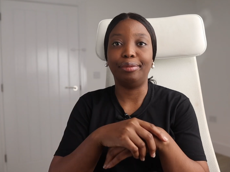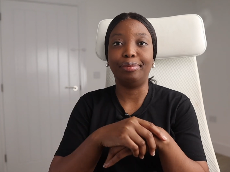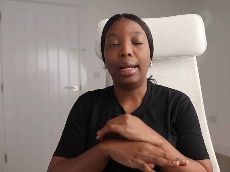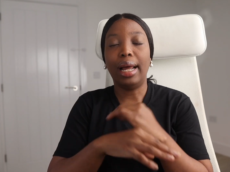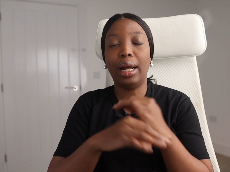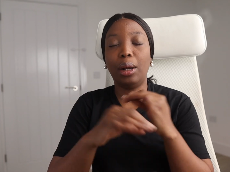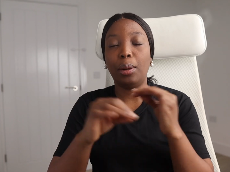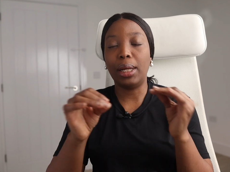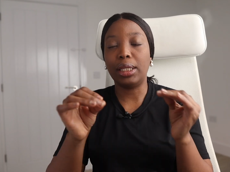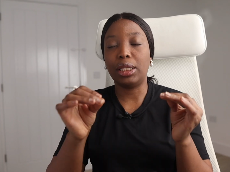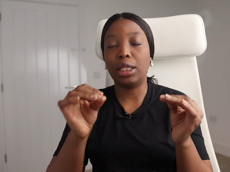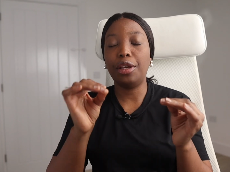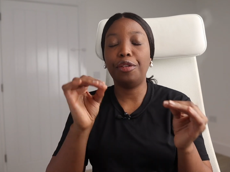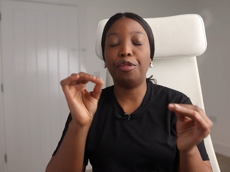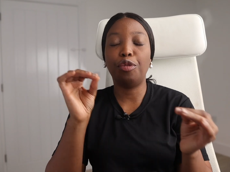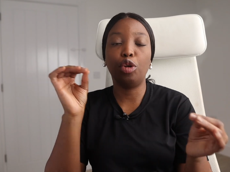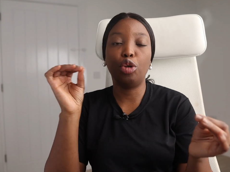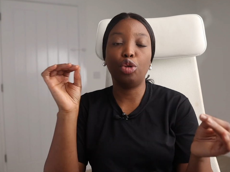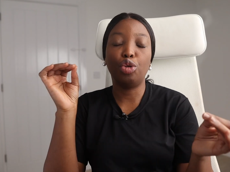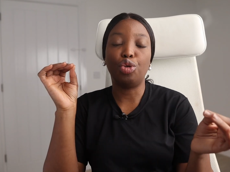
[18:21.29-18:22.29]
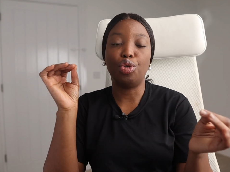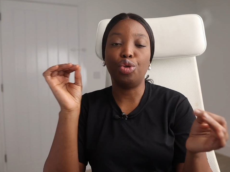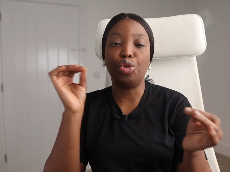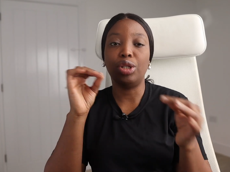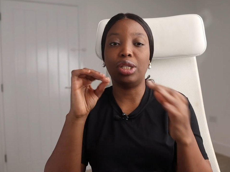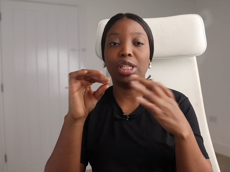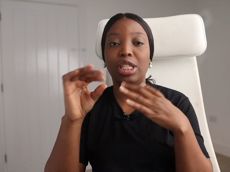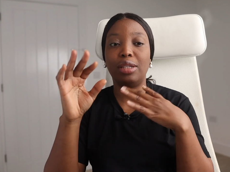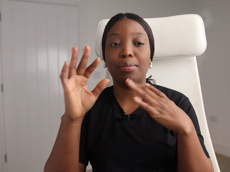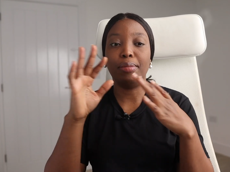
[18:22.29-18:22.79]
Likewise, if you want to
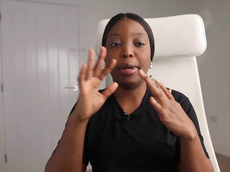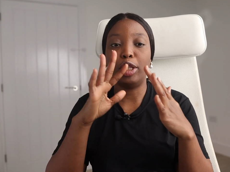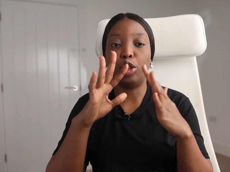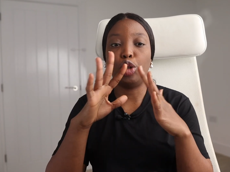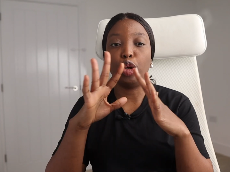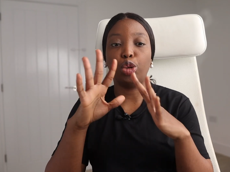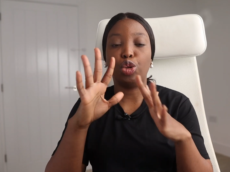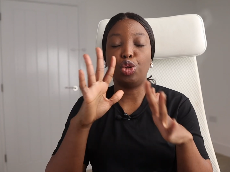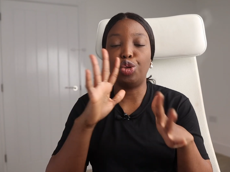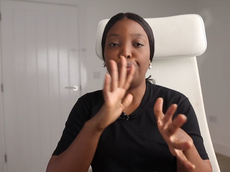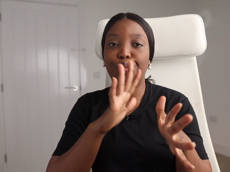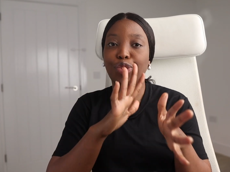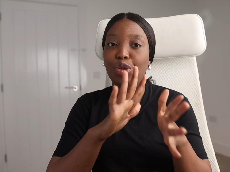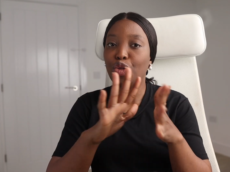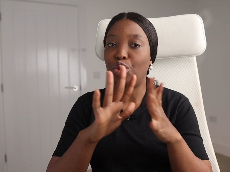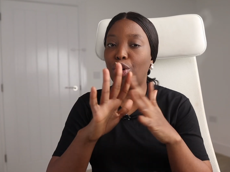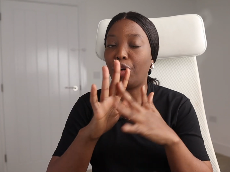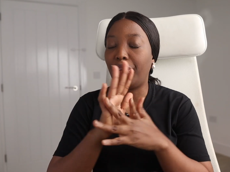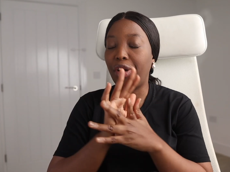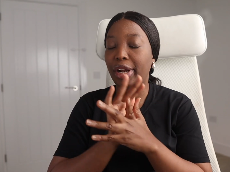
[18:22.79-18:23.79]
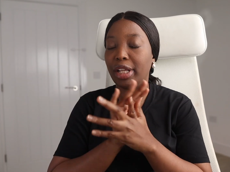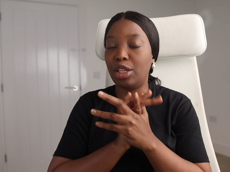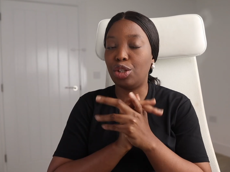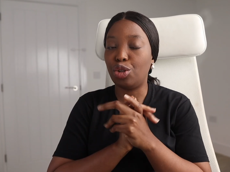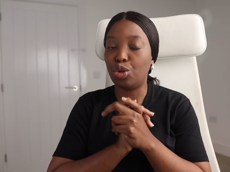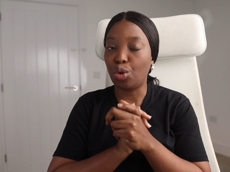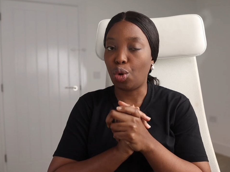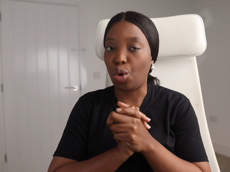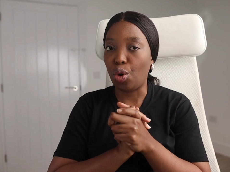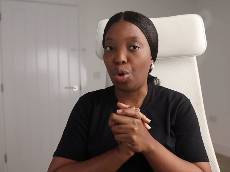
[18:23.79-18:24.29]
use this method to build your credit
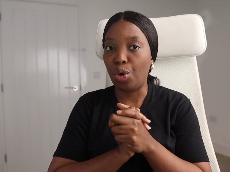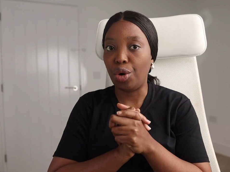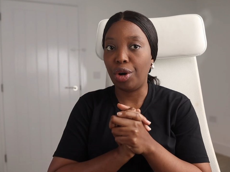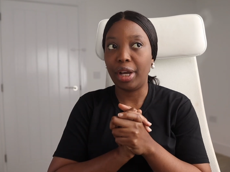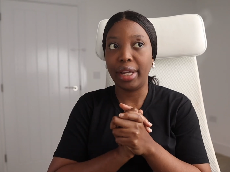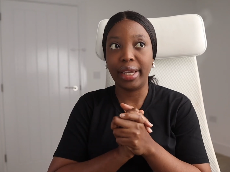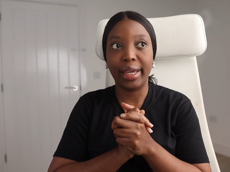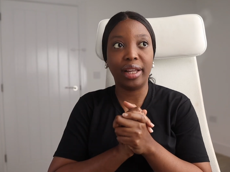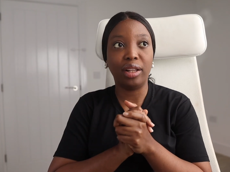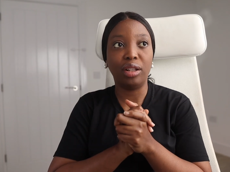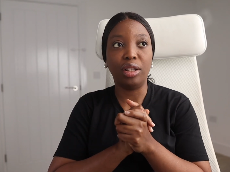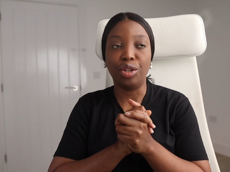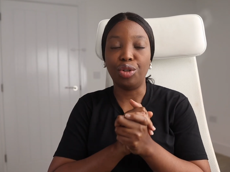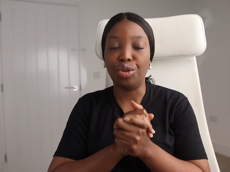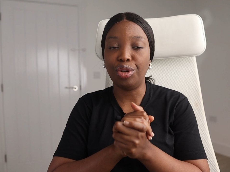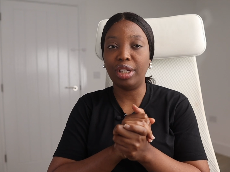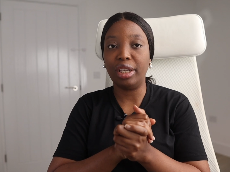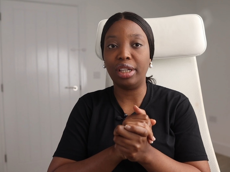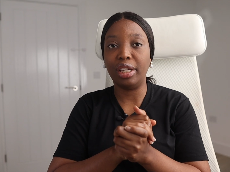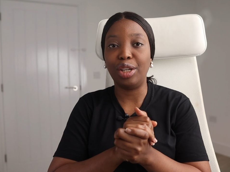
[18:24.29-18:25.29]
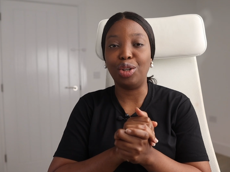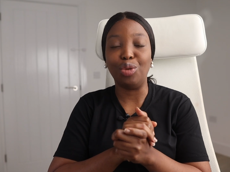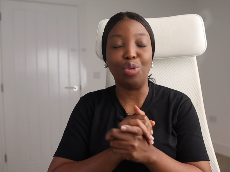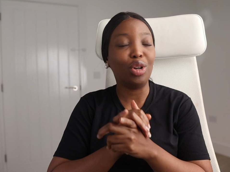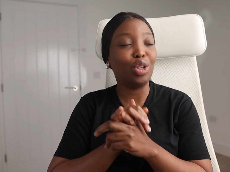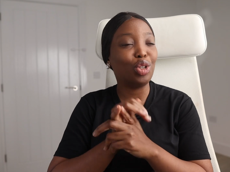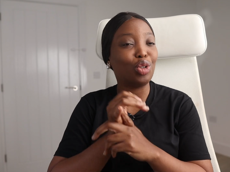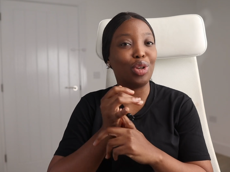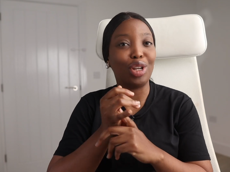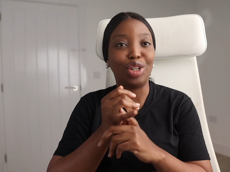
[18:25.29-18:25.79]
score here in the UK, you
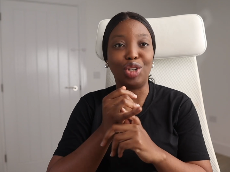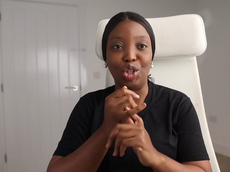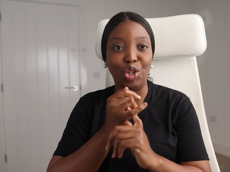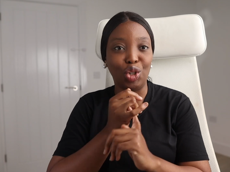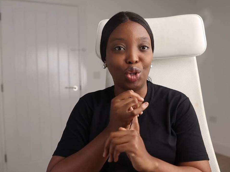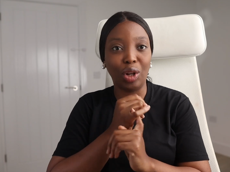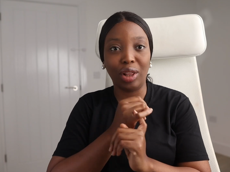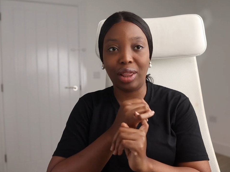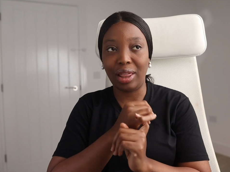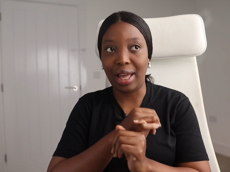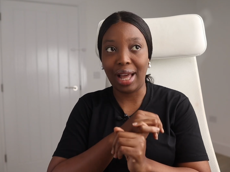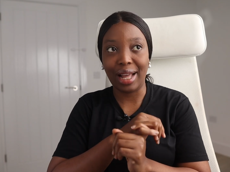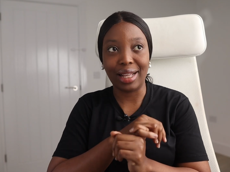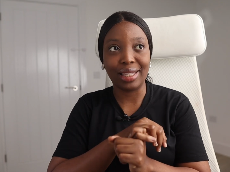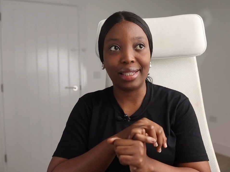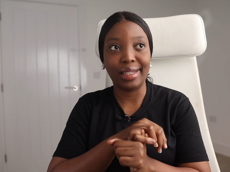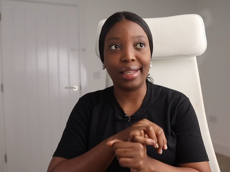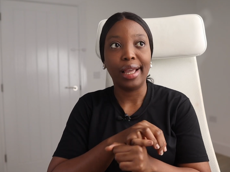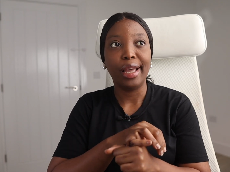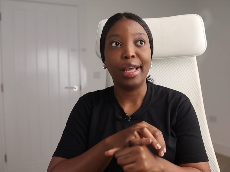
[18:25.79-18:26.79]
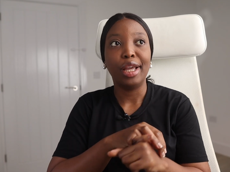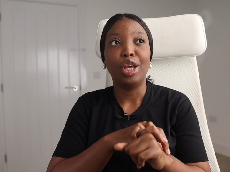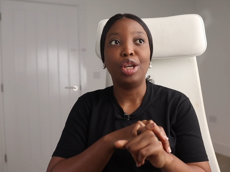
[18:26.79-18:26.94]
want to ensure that